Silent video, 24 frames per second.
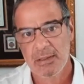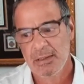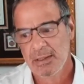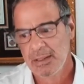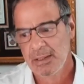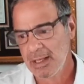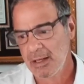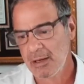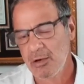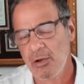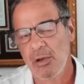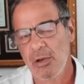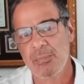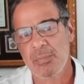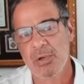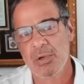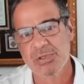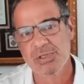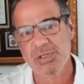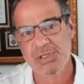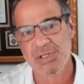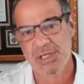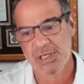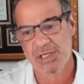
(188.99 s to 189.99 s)
get
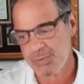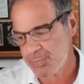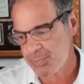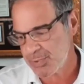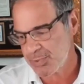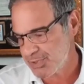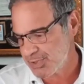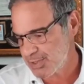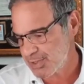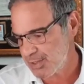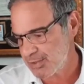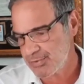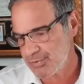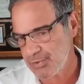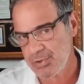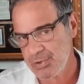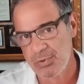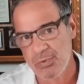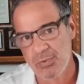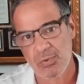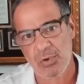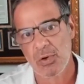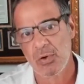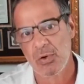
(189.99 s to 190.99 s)
almost 6%, or you
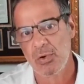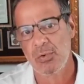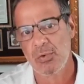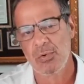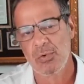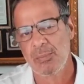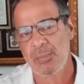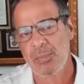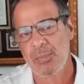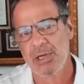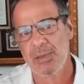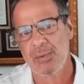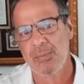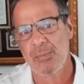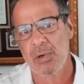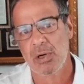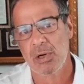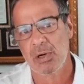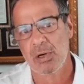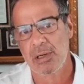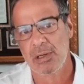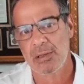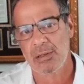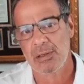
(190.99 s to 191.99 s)
can go to a money
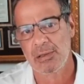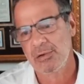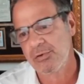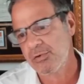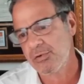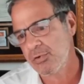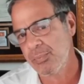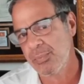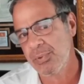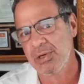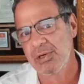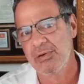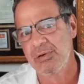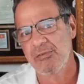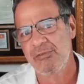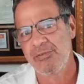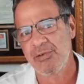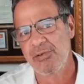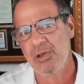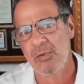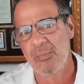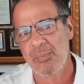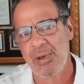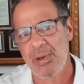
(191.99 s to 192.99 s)
market in a too big to
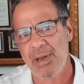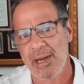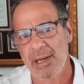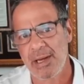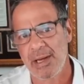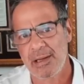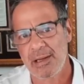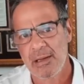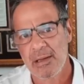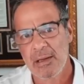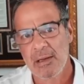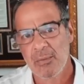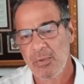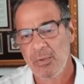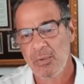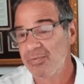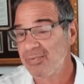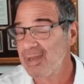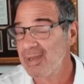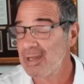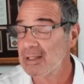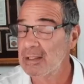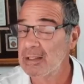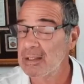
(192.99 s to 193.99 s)
fail bank with
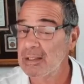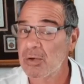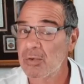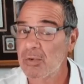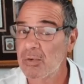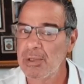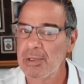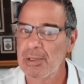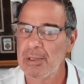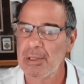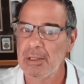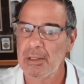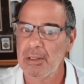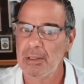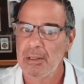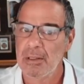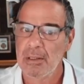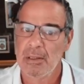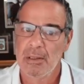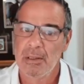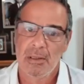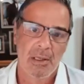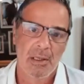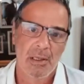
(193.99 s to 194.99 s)
daily liquidity
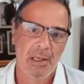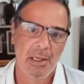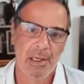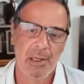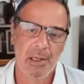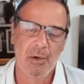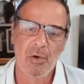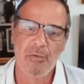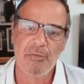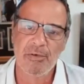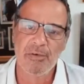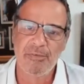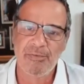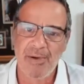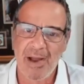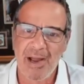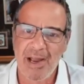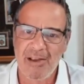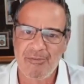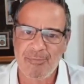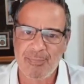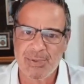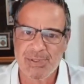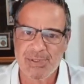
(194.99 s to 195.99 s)
and get over
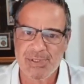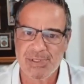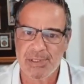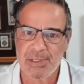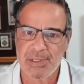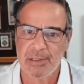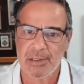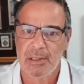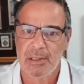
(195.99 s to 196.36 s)
5%.